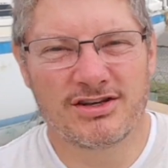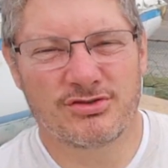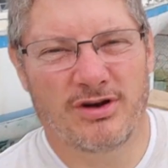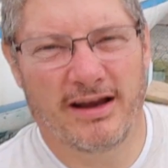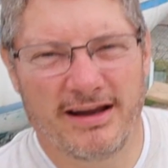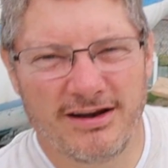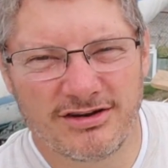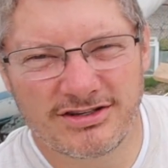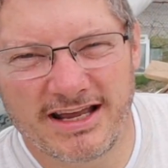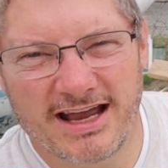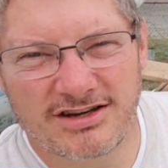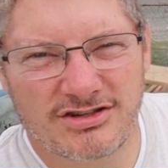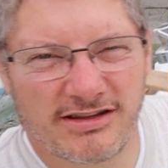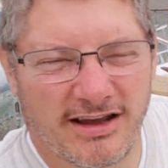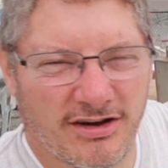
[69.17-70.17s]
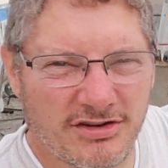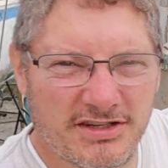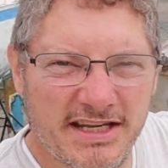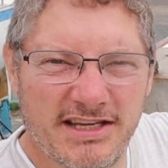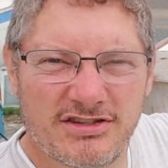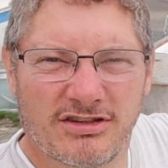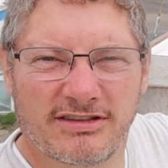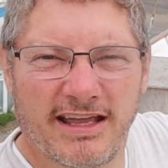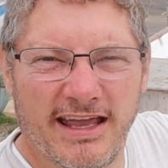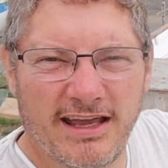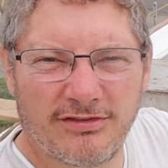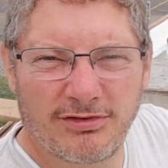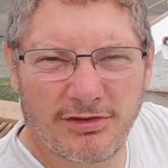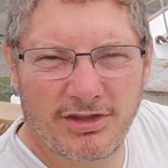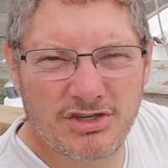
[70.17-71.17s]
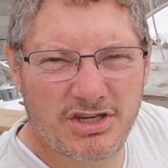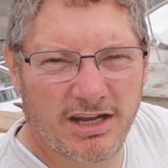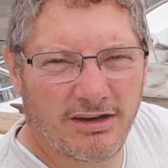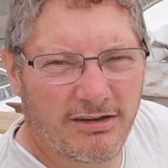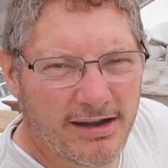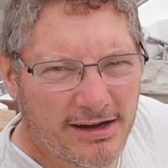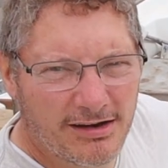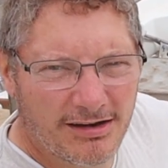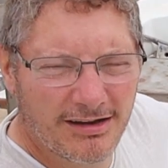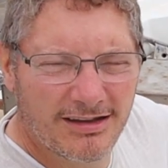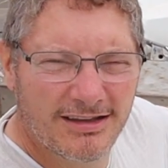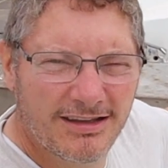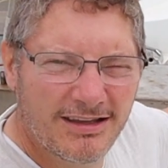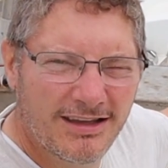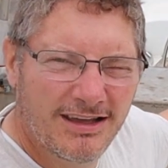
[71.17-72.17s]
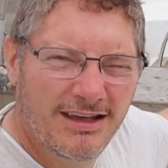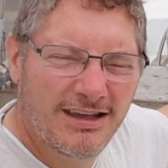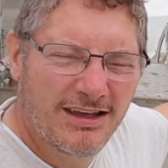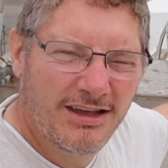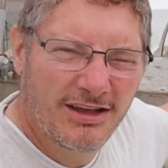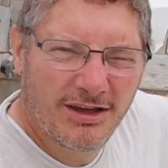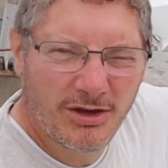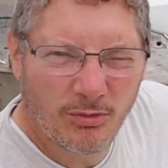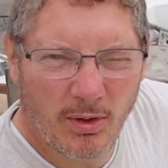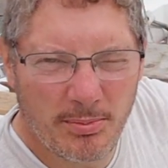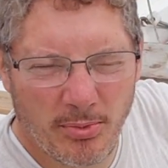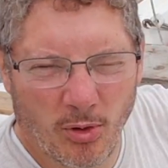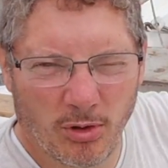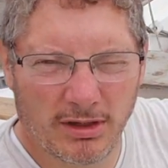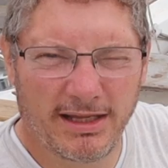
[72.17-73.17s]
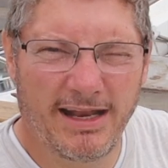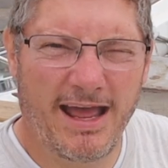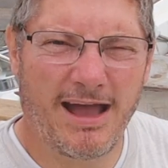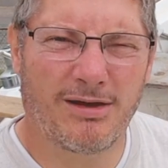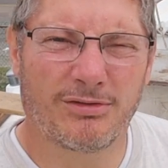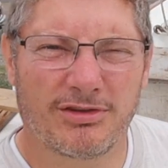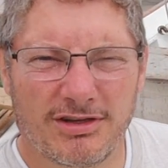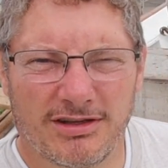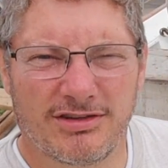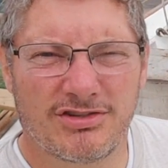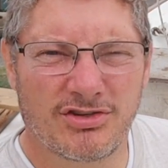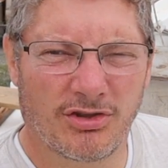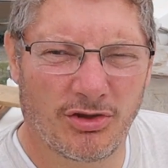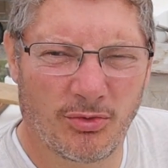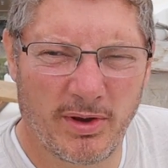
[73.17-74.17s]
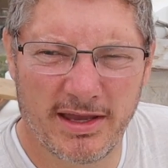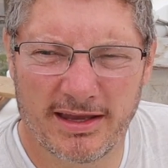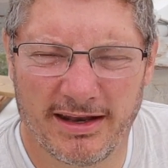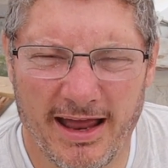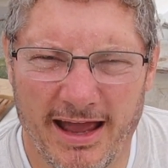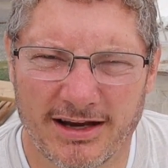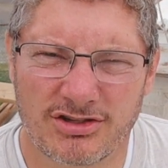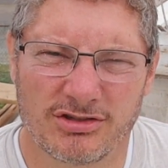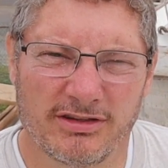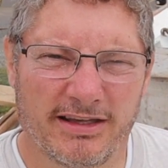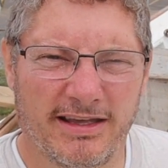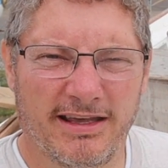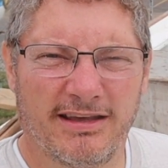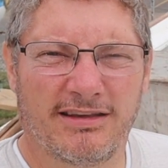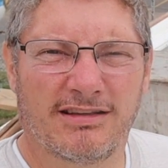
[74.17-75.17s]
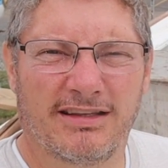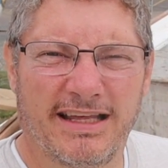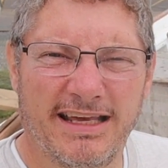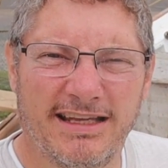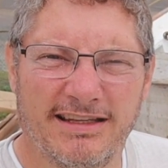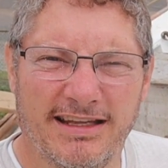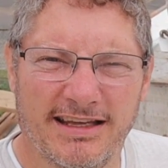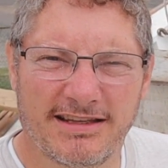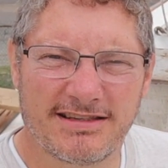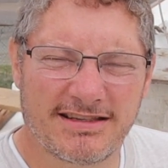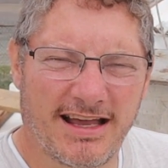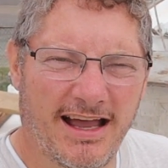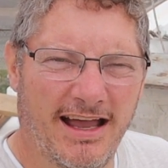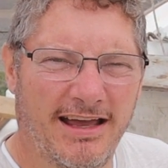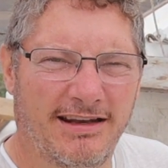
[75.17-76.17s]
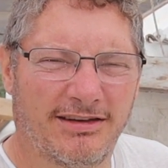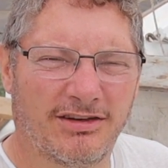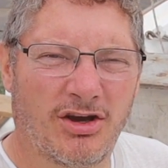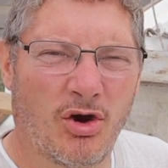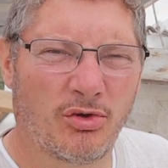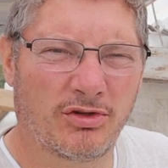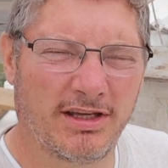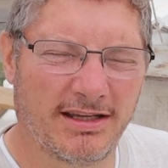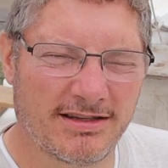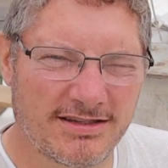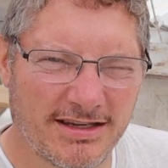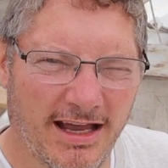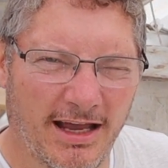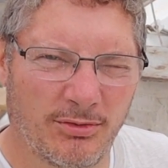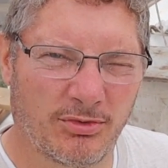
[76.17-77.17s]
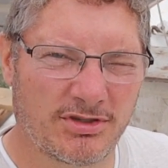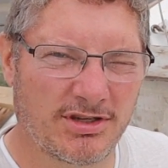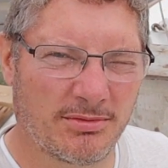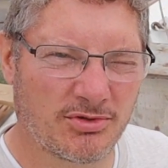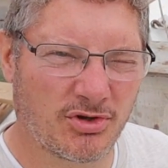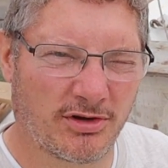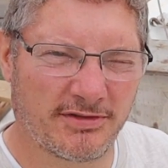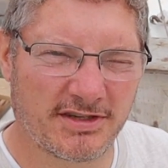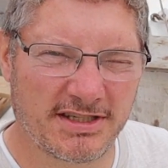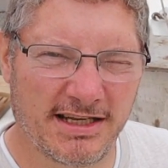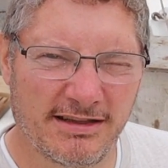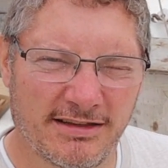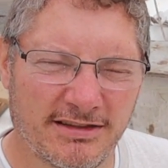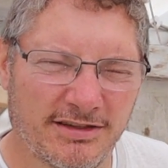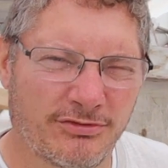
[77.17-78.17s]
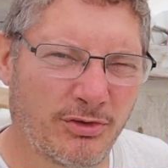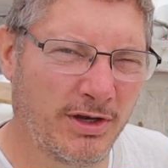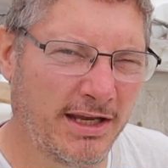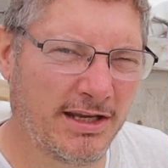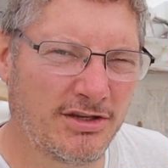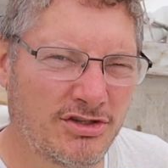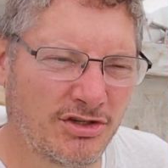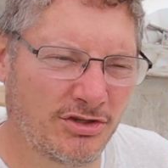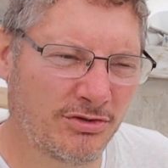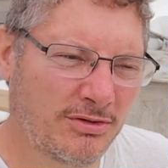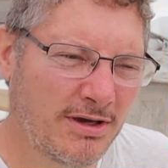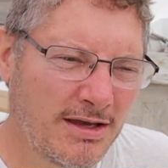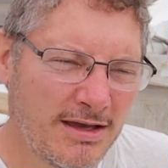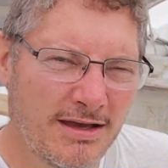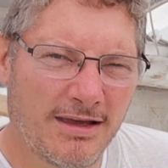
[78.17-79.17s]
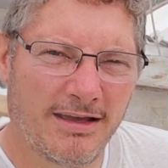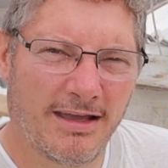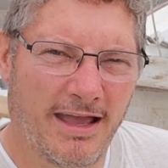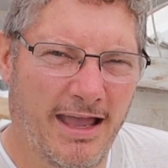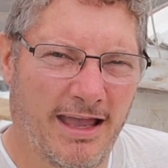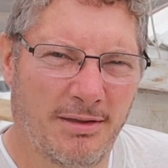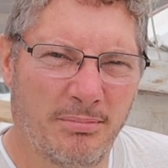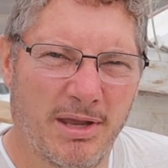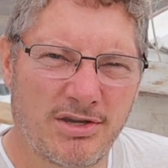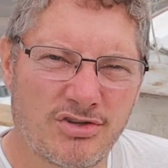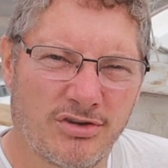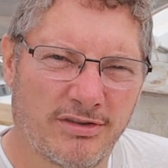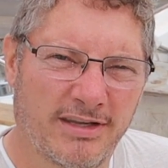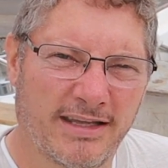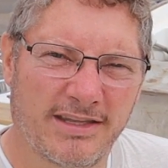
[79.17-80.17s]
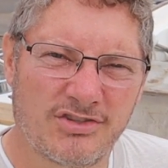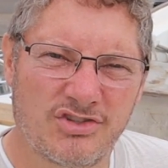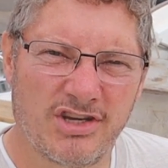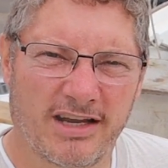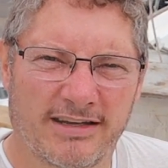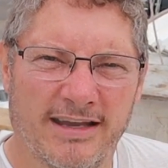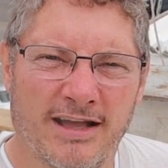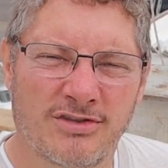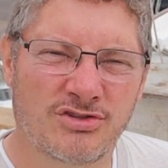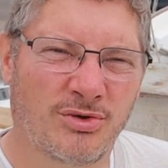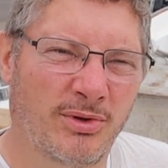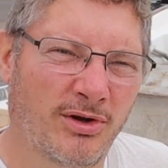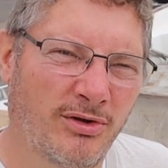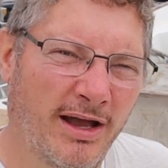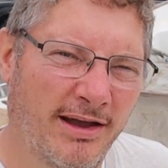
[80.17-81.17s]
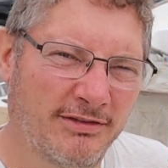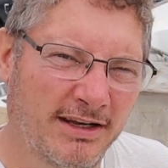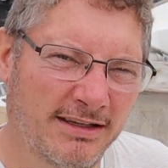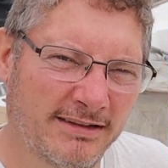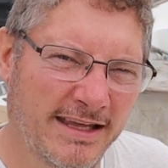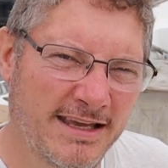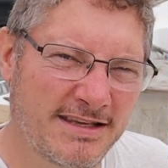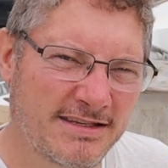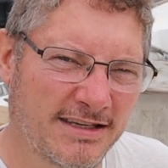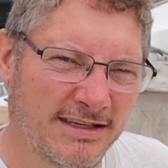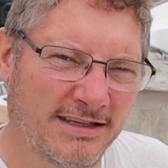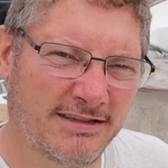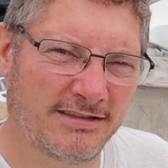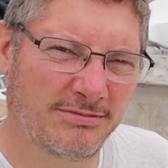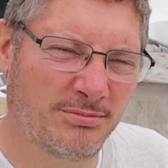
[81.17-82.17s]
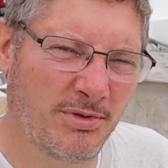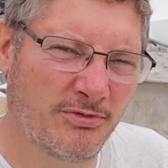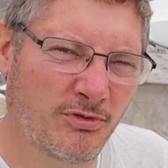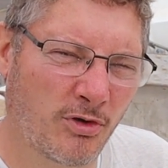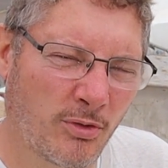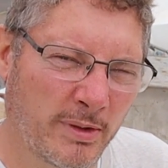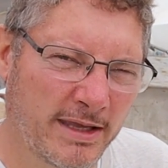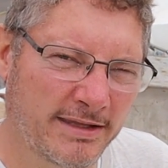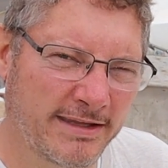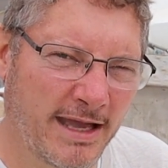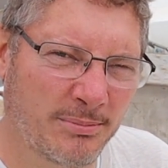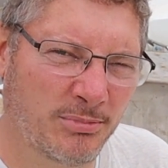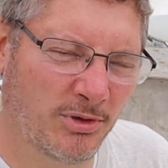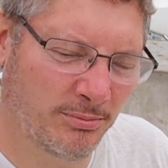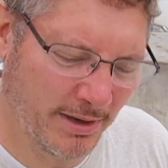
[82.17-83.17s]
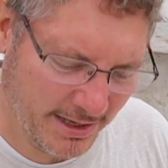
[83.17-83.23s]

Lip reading: This right here is actually our diesel tank for the generator. We pulled it out so that we can actually clean the inside and coat the inside with some sort of a sealant if we need to, and make sure that it gets checked out so we don't have any leaks in it before we get that put